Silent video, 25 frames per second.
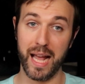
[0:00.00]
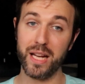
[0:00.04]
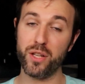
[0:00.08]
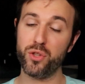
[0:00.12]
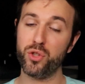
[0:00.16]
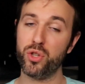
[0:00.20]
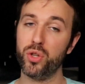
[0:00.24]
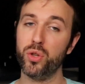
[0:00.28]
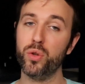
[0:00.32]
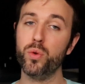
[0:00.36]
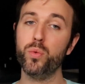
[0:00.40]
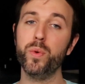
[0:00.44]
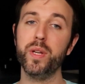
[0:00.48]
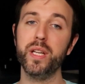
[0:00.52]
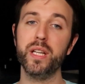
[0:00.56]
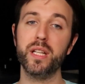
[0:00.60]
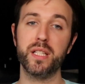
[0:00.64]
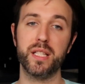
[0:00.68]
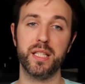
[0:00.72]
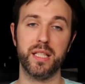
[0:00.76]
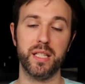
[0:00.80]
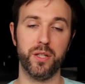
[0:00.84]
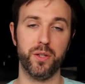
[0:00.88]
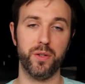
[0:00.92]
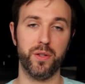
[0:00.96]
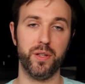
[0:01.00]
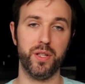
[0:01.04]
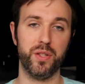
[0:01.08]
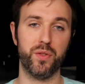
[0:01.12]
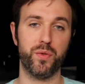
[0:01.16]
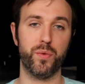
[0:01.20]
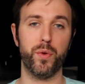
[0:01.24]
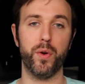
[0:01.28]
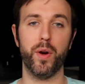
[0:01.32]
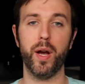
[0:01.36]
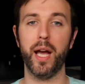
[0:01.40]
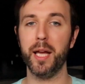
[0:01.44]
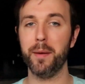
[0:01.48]
a 2-week
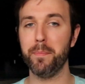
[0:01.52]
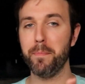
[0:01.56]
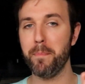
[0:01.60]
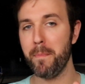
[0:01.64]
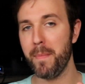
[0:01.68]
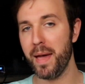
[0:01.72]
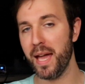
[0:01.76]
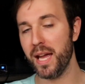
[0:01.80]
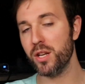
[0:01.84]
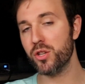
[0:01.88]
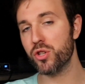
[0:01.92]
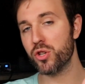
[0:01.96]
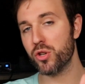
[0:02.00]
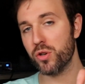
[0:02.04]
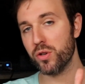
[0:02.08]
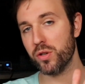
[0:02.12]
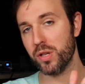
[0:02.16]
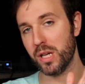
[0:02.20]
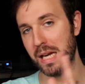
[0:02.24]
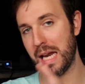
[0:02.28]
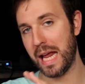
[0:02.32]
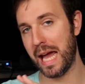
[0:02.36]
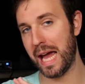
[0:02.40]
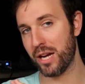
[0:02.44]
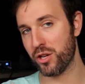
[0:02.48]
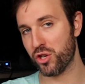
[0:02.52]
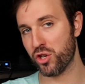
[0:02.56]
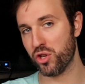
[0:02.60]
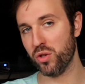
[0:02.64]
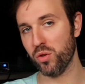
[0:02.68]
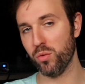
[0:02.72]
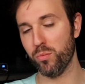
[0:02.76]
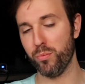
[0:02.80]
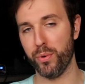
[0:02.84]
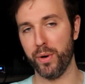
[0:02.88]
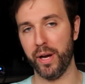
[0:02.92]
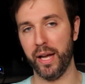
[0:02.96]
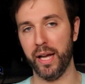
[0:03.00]
series for a major
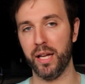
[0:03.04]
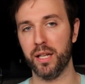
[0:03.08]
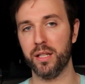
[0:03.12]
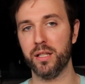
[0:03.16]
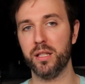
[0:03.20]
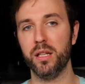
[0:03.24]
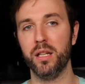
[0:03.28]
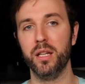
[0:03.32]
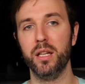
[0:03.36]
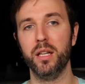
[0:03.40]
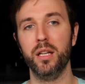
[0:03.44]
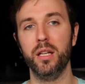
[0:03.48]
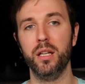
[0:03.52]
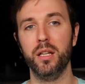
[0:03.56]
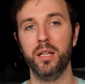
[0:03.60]
international brand